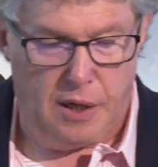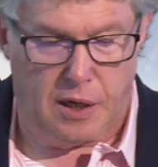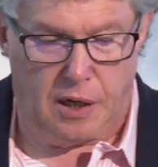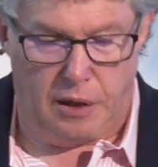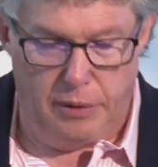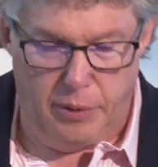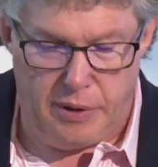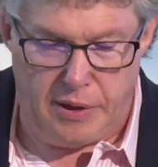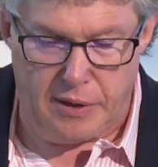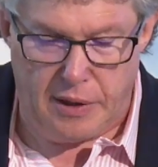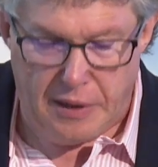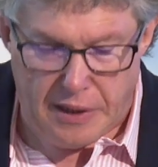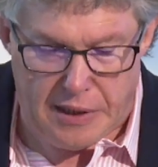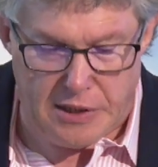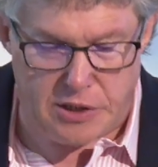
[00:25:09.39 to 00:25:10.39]
including
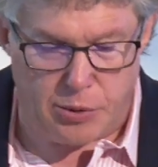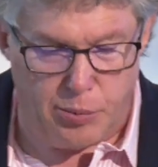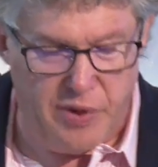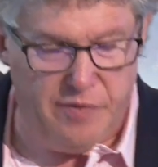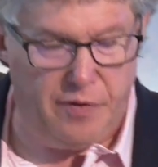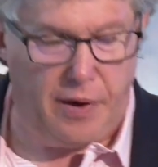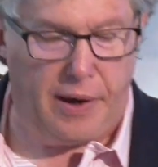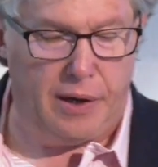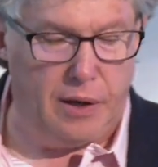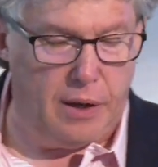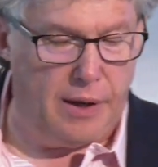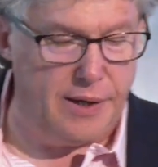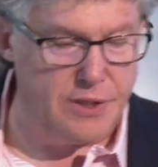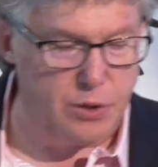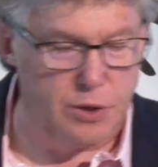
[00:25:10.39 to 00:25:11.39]
the need to
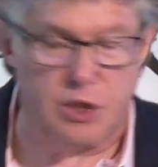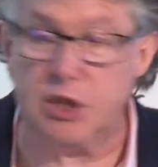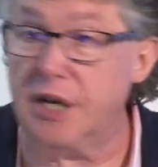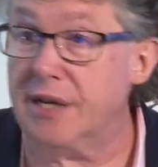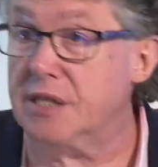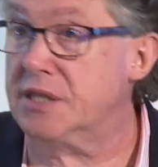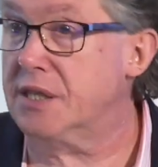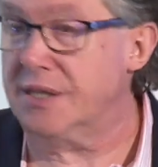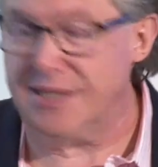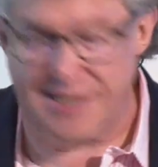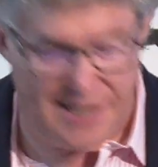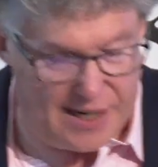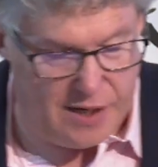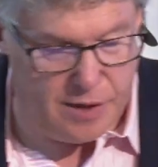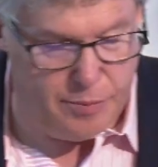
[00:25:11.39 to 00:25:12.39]
revitalize or
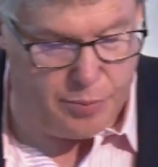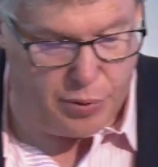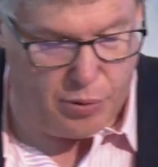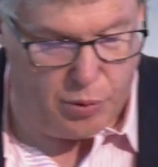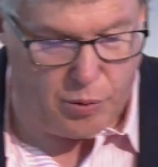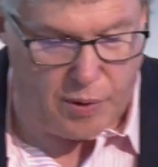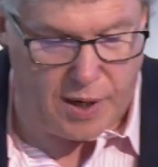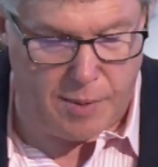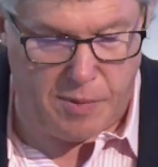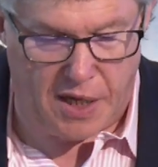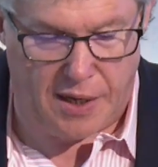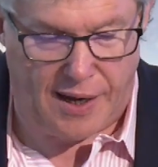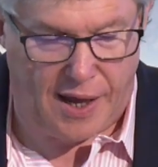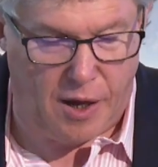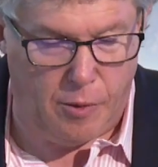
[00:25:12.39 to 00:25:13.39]
jettison dated
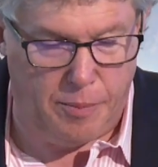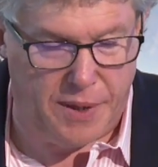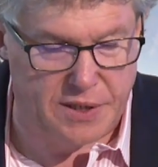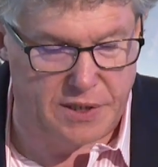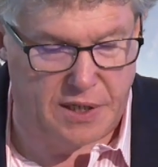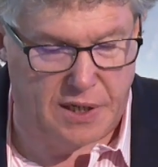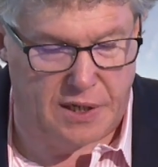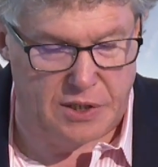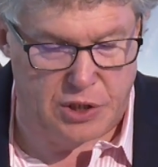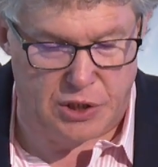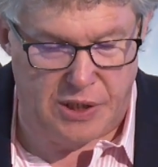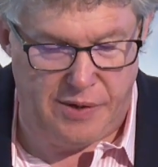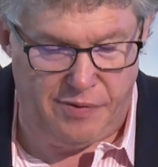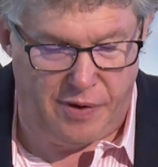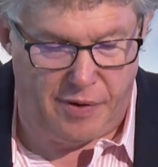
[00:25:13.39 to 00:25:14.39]
programming and how best to
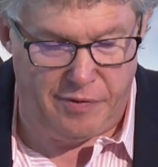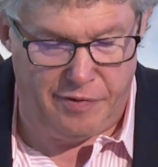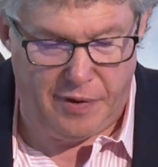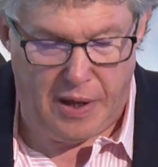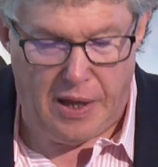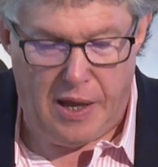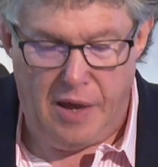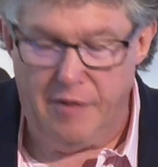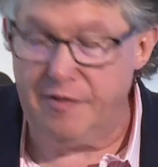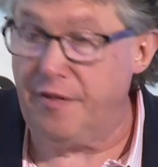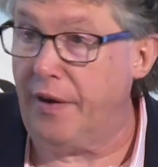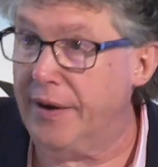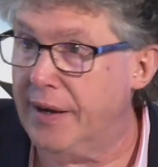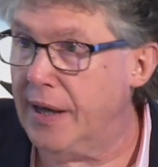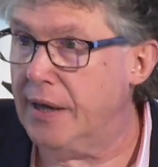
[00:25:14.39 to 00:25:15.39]
conceive of,
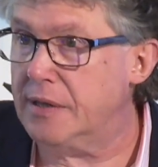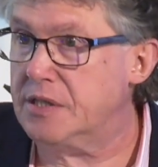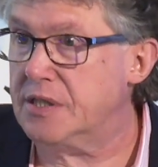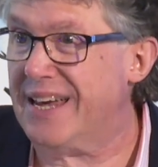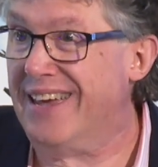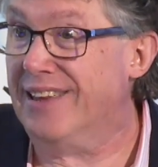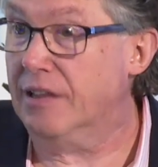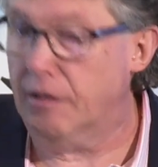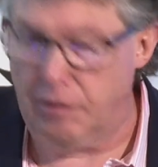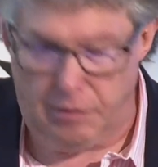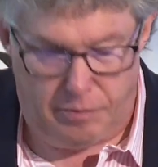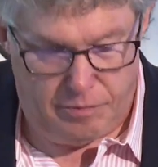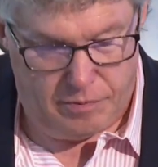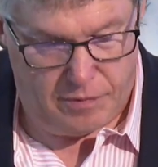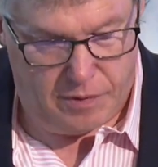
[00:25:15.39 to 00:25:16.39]
finance, and,